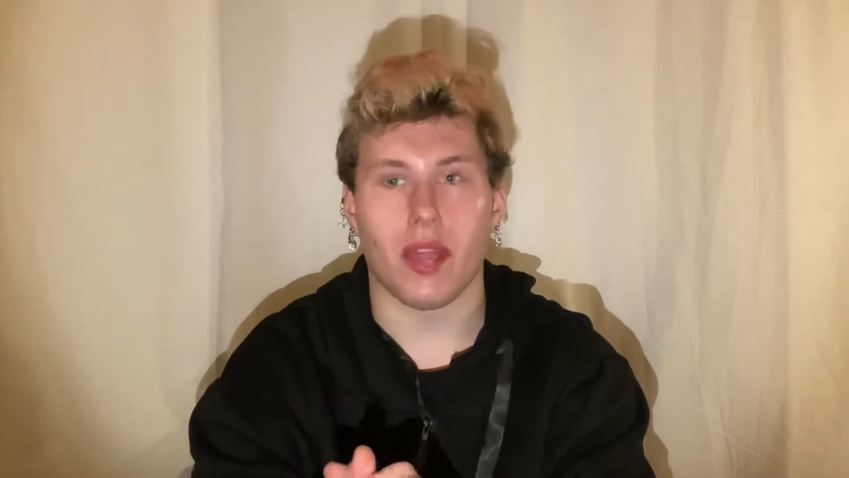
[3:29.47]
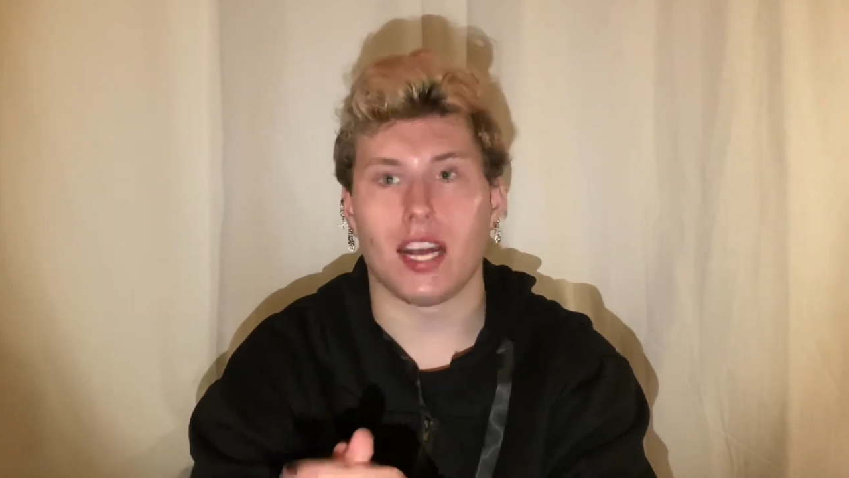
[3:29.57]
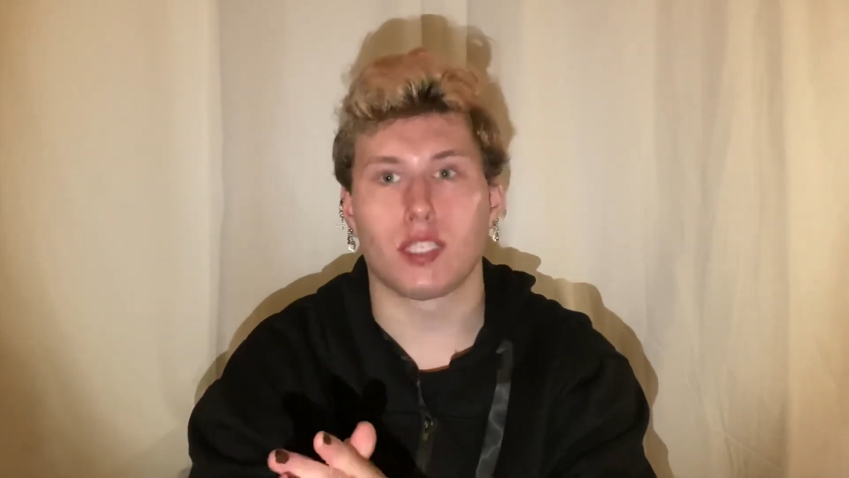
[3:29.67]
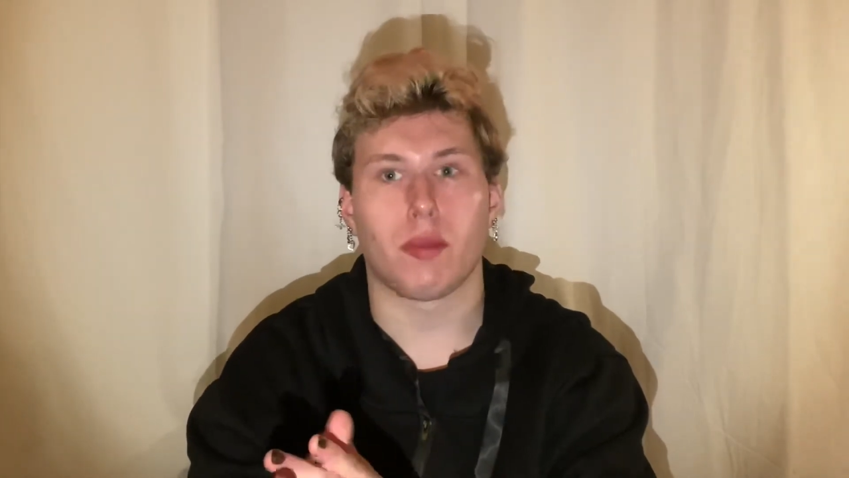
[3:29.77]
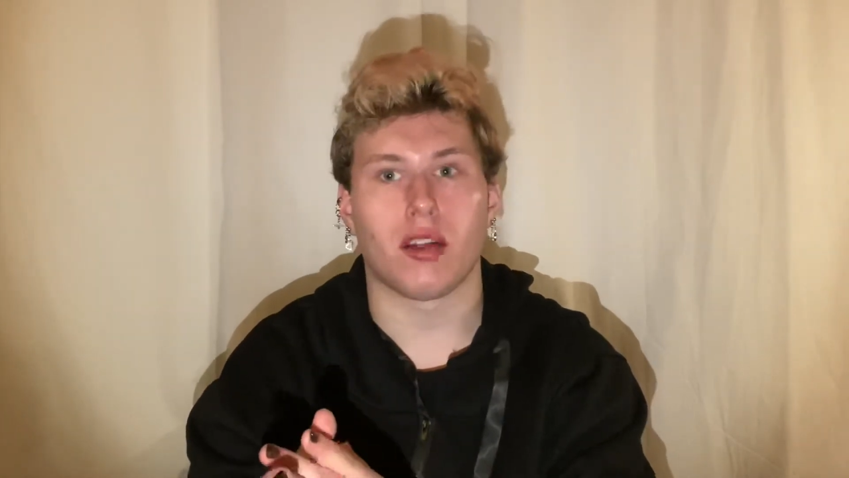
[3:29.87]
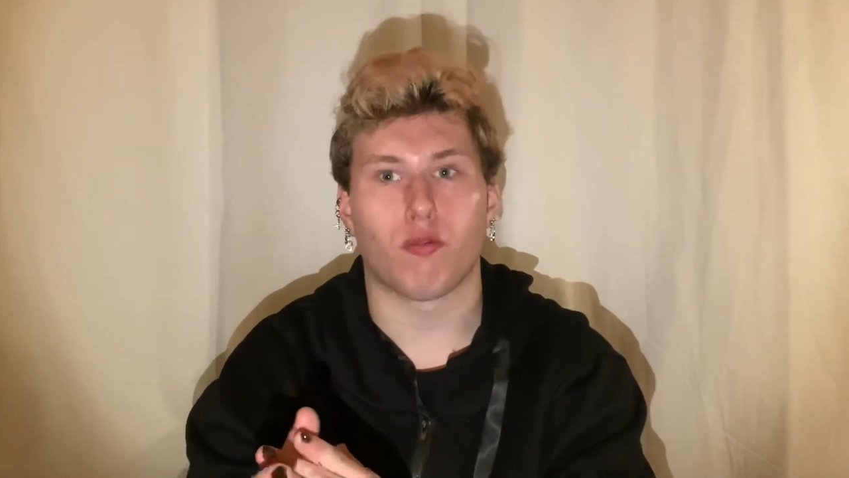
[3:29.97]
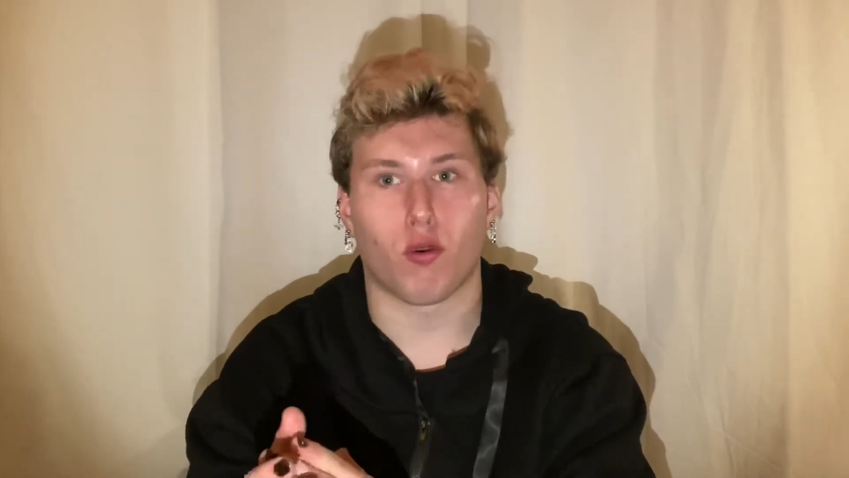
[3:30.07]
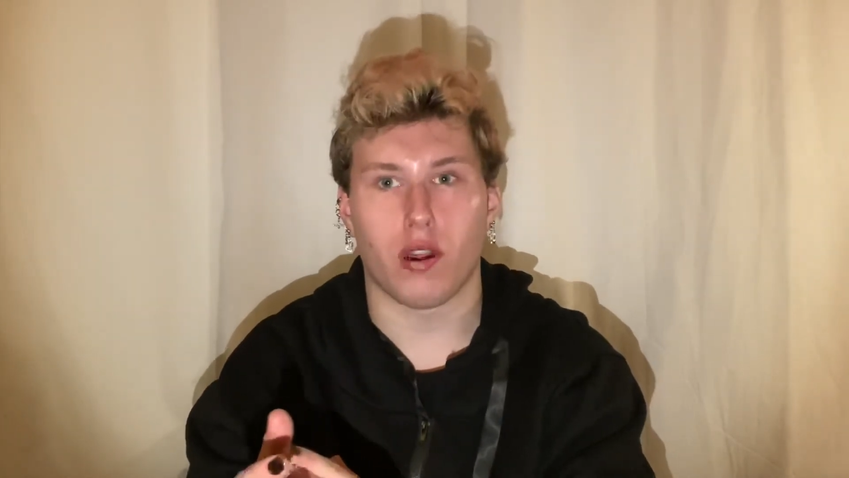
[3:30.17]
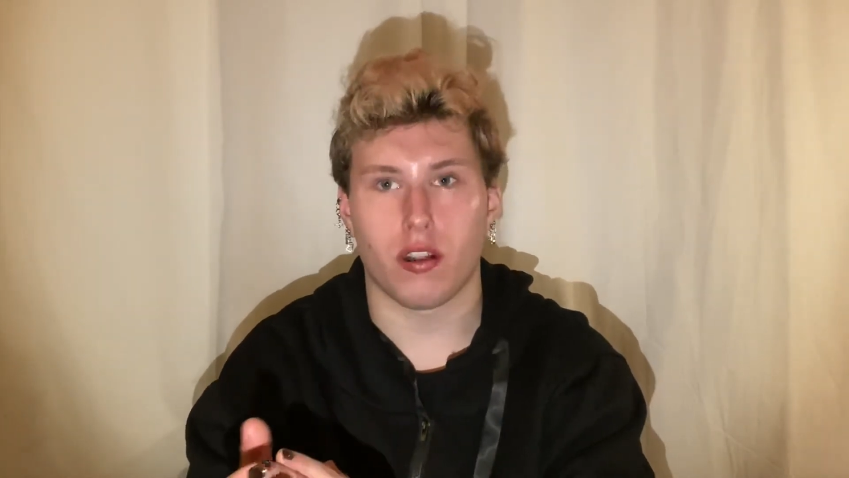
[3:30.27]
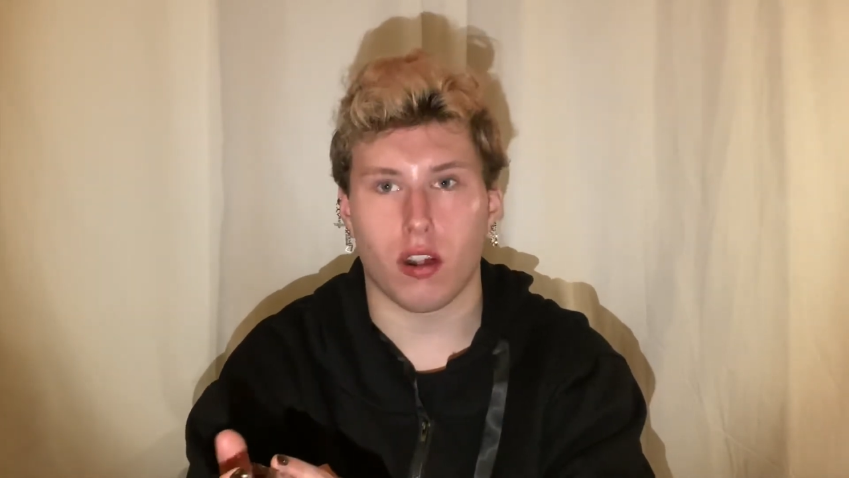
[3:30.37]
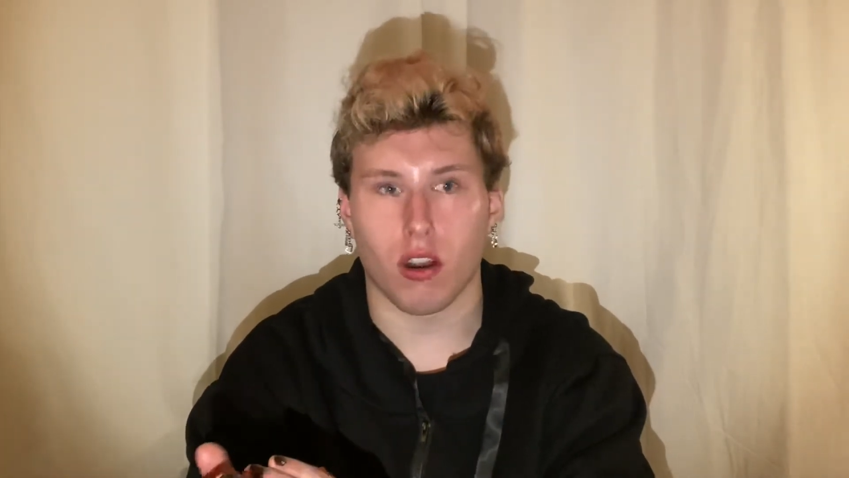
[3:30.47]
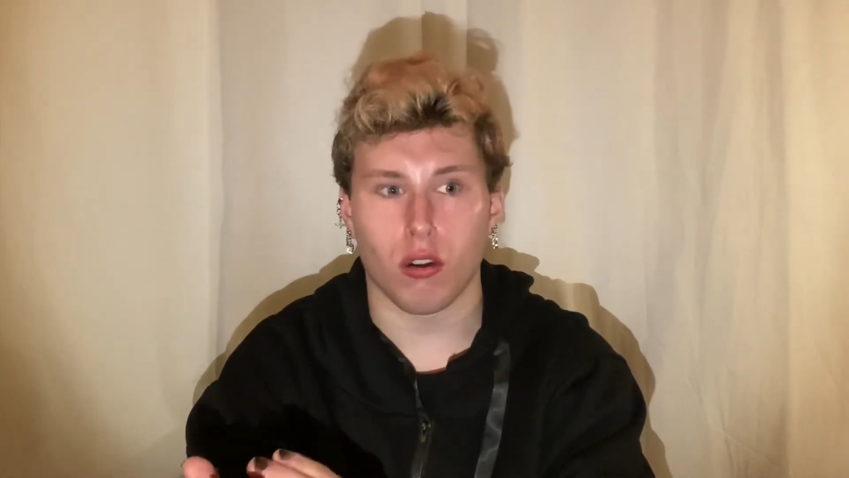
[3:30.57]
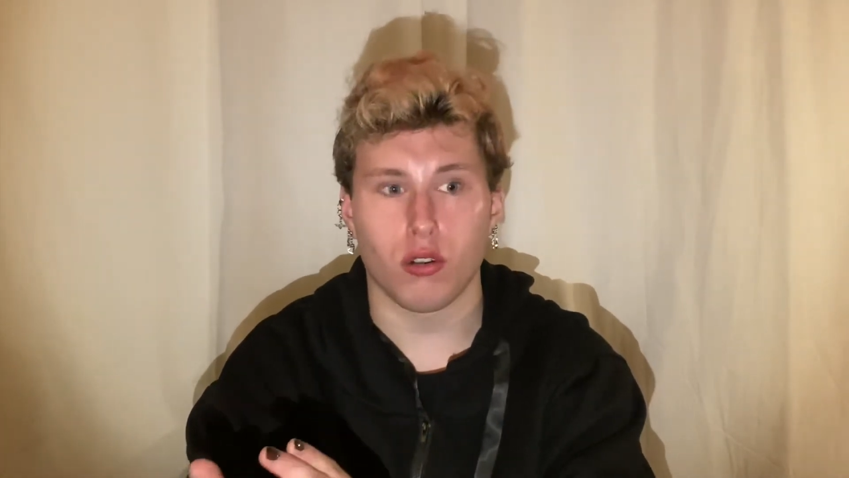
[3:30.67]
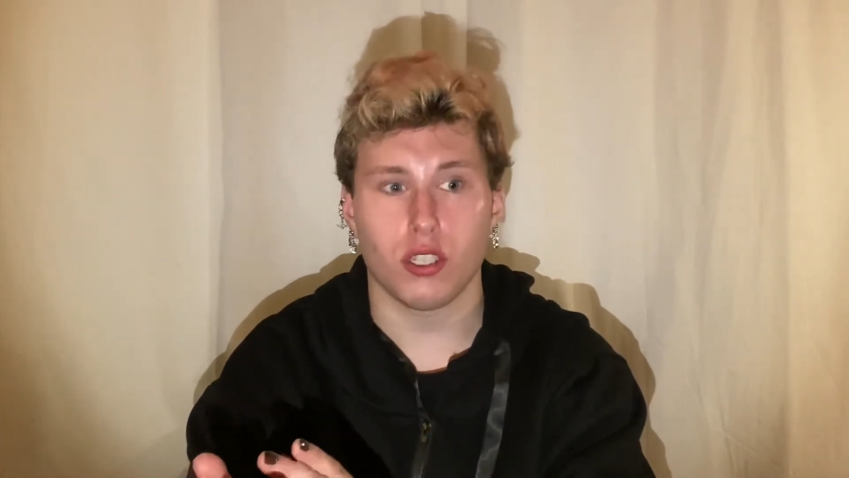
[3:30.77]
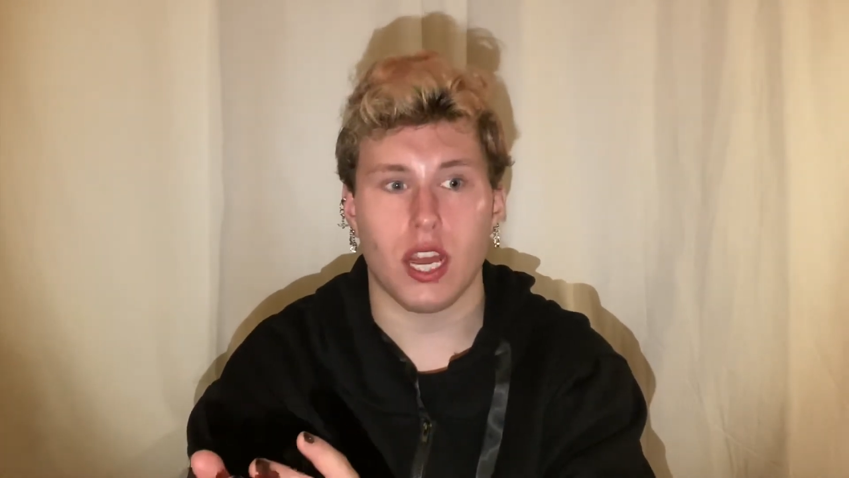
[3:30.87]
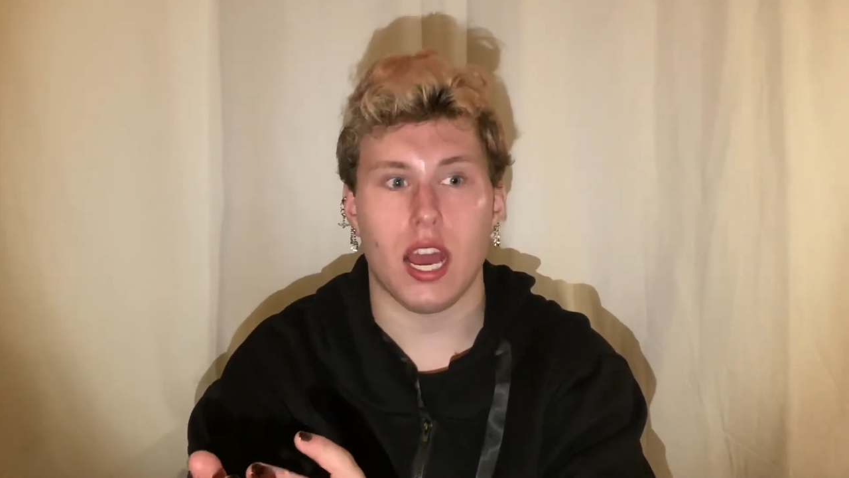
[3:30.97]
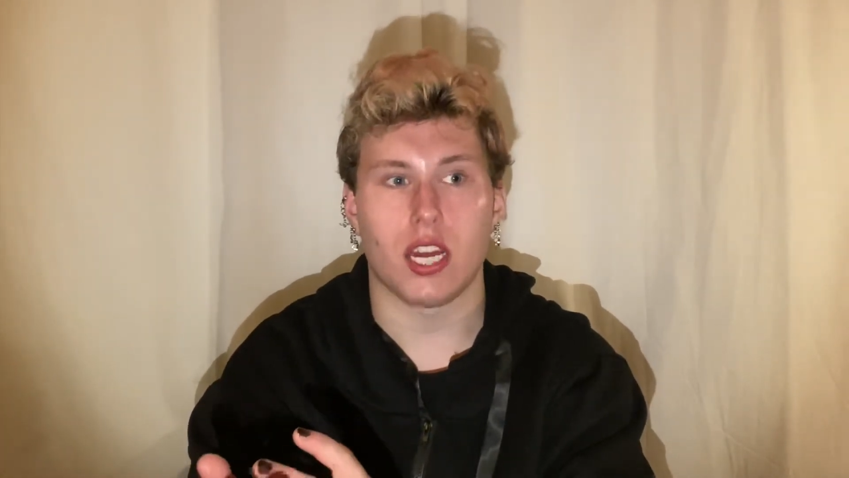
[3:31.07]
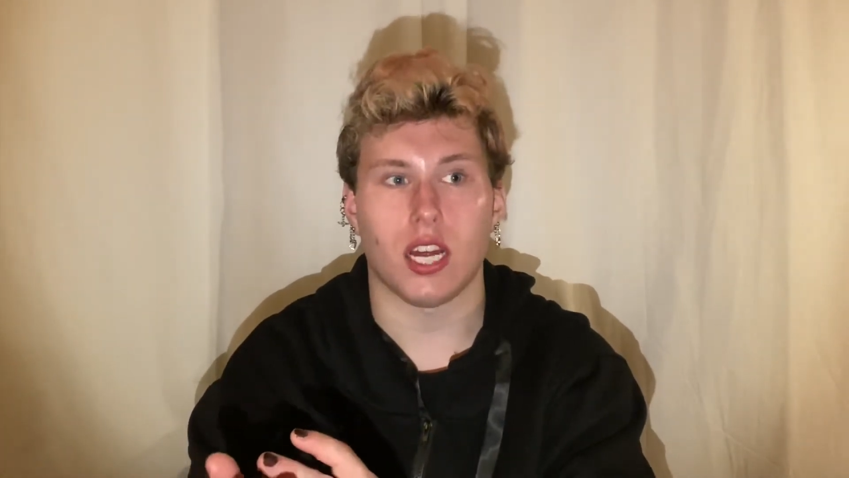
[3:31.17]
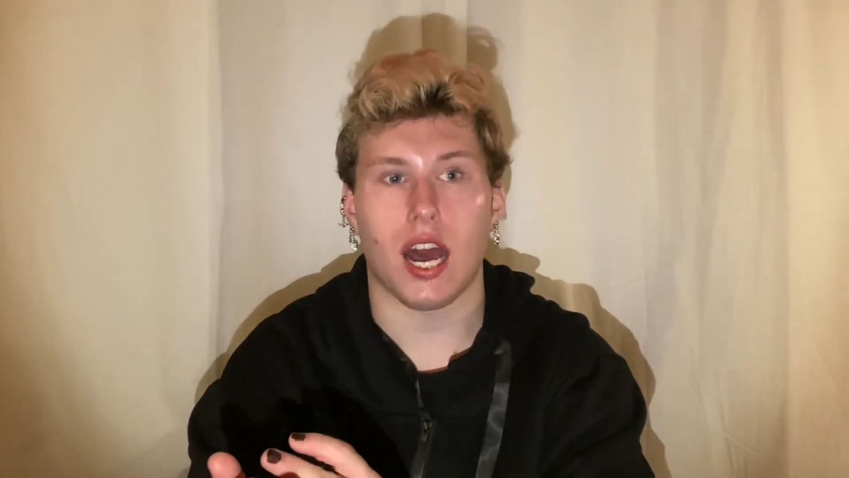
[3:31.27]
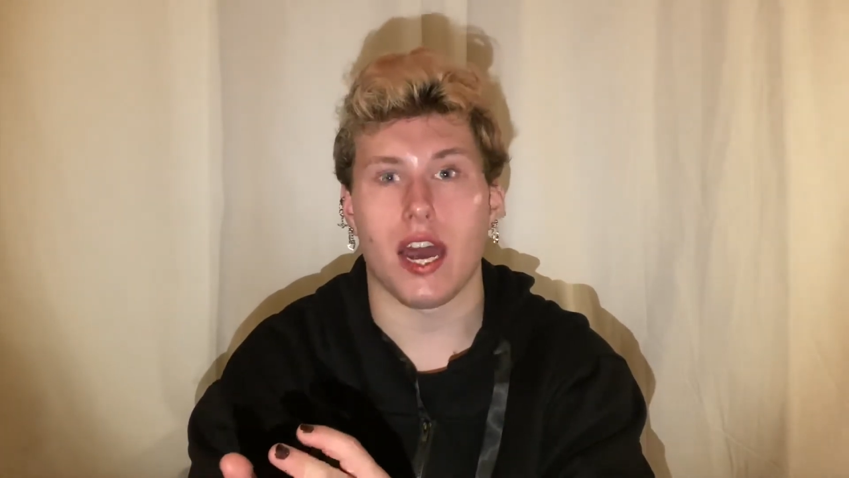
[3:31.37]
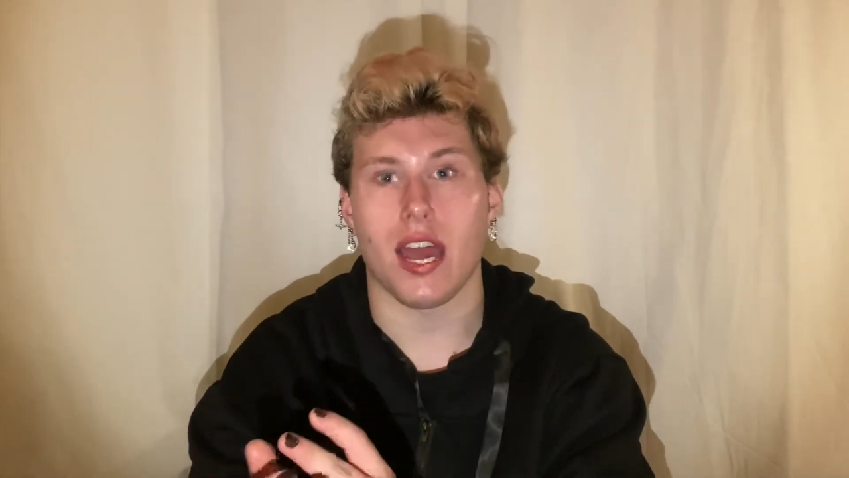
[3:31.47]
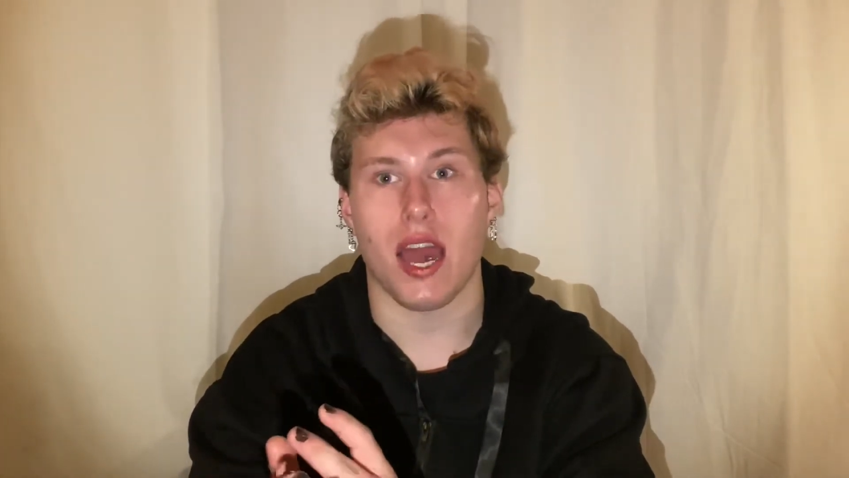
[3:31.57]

I spent $40 and I